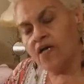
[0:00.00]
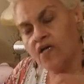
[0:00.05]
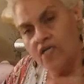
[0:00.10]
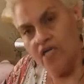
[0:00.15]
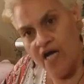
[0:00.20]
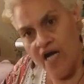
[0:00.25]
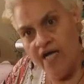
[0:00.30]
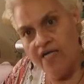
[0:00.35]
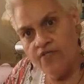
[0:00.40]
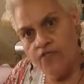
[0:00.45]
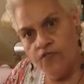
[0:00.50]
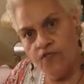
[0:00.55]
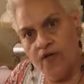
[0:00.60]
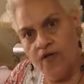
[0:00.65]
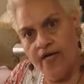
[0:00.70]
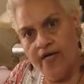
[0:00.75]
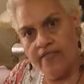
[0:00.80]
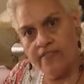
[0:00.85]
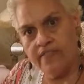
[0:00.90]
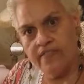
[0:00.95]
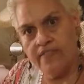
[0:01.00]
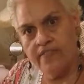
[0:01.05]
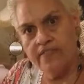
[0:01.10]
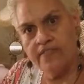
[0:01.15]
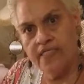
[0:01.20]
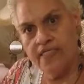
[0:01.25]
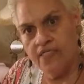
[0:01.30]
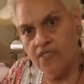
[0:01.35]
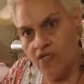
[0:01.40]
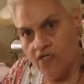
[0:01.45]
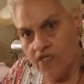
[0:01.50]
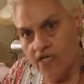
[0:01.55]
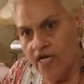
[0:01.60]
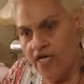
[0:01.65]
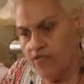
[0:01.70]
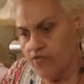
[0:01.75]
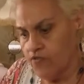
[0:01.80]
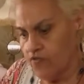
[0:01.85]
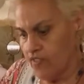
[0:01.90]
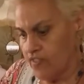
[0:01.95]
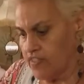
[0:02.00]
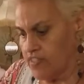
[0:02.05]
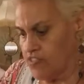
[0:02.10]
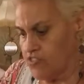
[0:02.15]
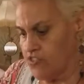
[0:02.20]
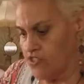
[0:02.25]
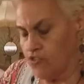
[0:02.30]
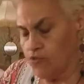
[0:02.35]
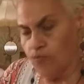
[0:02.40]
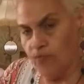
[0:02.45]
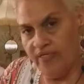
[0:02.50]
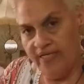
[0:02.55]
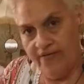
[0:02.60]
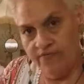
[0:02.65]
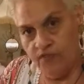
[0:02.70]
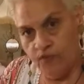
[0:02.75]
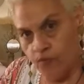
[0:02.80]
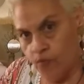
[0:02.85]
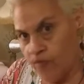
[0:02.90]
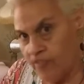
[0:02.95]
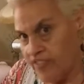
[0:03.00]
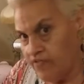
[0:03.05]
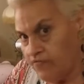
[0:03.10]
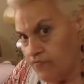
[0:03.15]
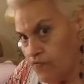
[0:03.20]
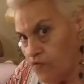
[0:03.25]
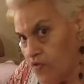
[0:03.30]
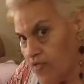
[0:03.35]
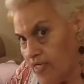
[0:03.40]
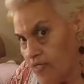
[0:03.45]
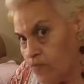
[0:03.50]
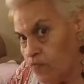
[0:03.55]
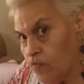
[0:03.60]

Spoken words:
No, in our contract it says we have 24,